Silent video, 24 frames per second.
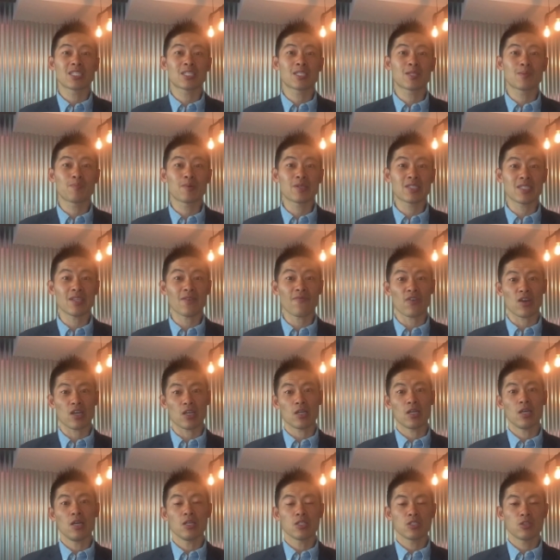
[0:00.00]

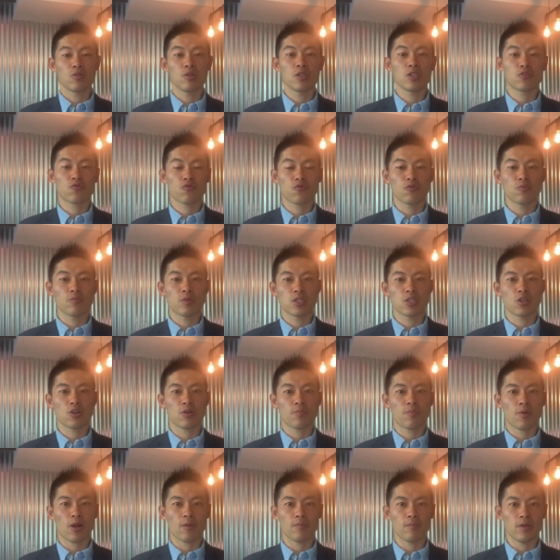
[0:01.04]
specific to each room in your
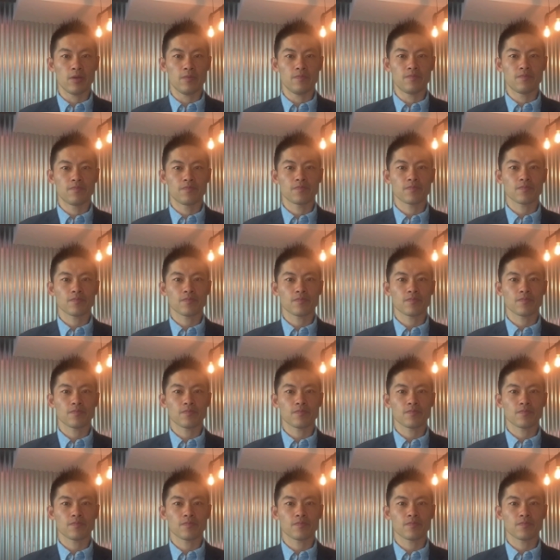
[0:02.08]
apartment.